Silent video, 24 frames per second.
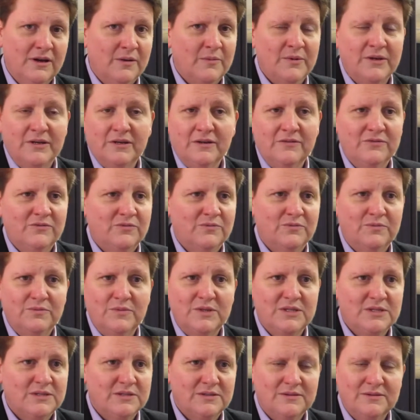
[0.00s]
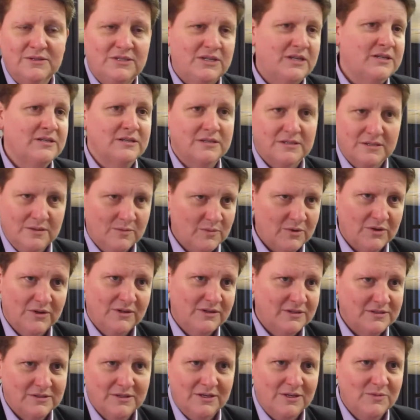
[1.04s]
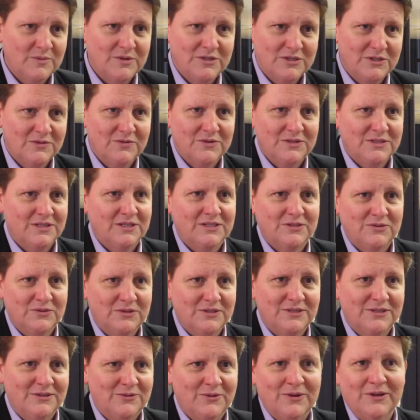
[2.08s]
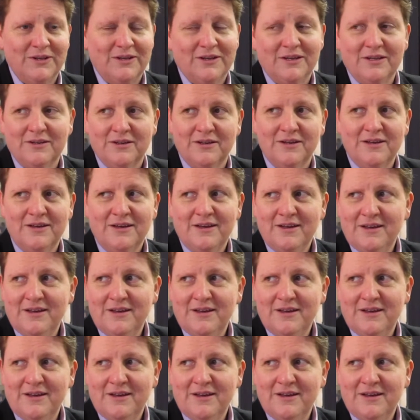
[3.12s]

I mean, I've misgendered somebody as the Commissioner for Sexual and Gender Equality.